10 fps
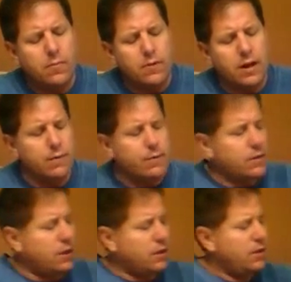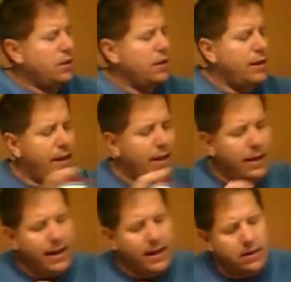Kind of massage it. And
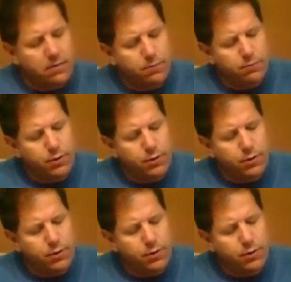again,